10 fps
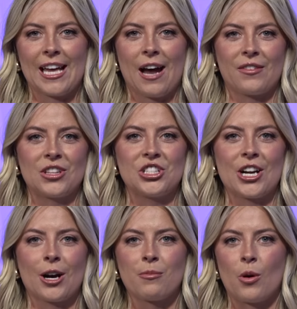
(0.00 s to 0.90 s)
out of the J
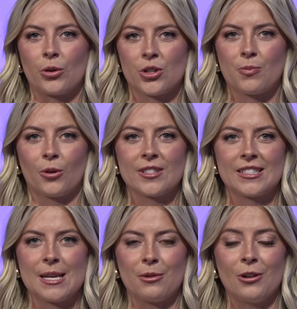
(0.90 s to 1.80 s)
R Motorsports
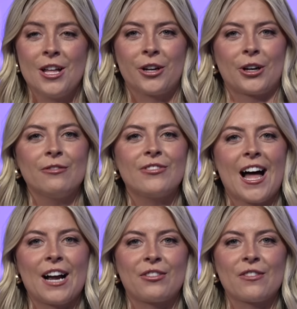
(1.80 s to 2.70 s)
stable. Green
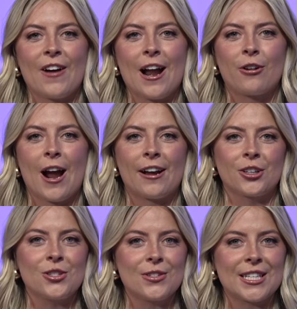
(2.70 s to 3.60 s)
flag for the Firecracker
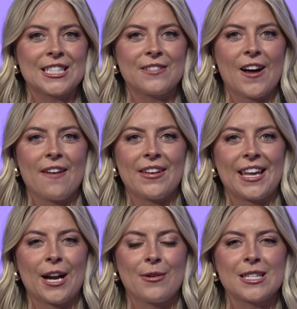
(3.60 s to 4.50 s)
two sixty-five at
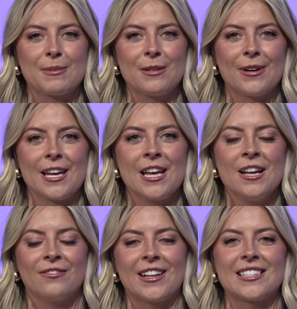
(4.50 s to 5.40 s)
Caraway Speedway,
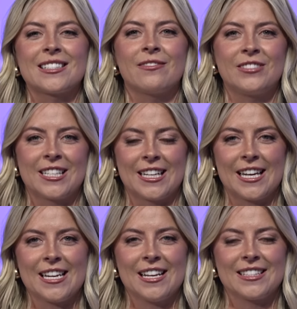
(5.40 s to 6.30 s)
plays
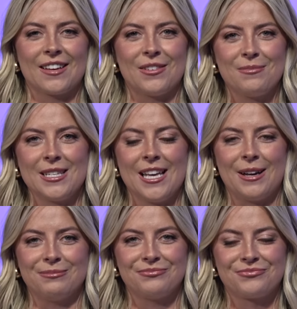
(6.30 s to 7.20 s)
tonight at seven p m